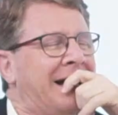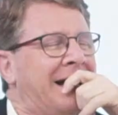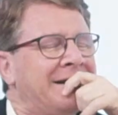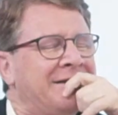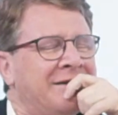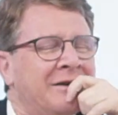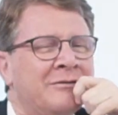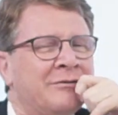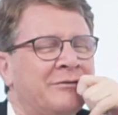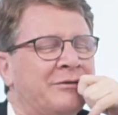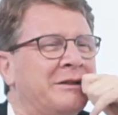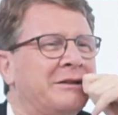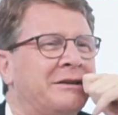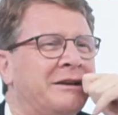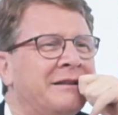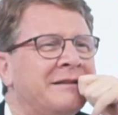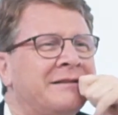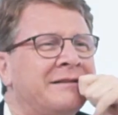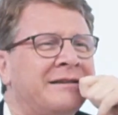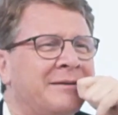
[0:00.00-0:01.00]
don't feel
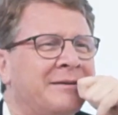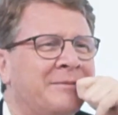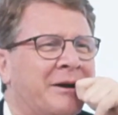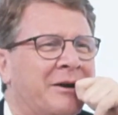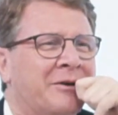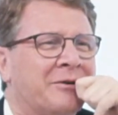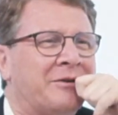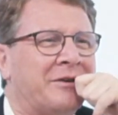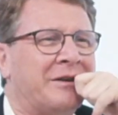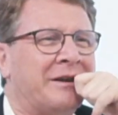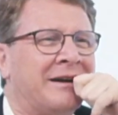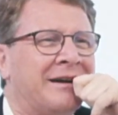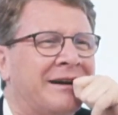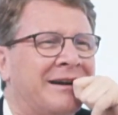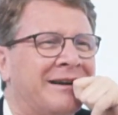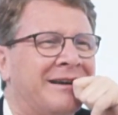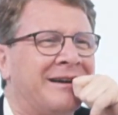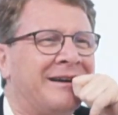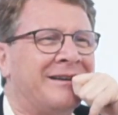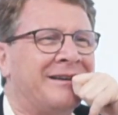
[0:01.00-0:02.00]
guilty about it.
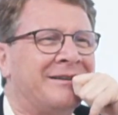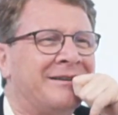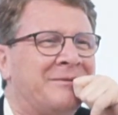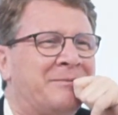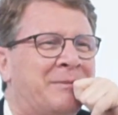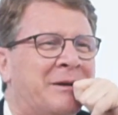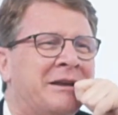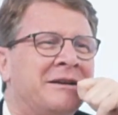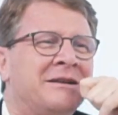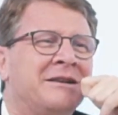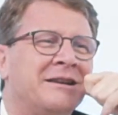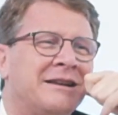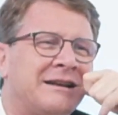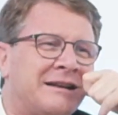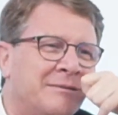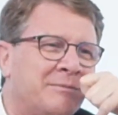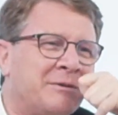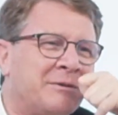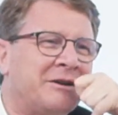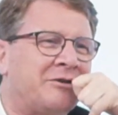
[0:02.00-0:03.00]
Being a
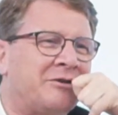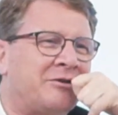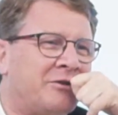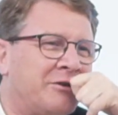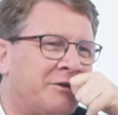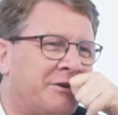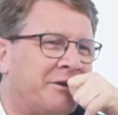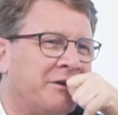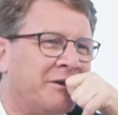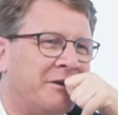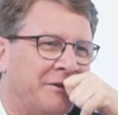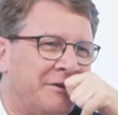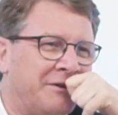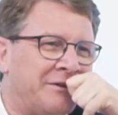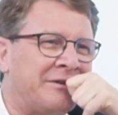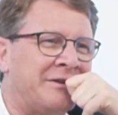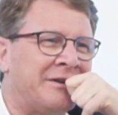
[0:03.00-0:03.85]
little bit truculent,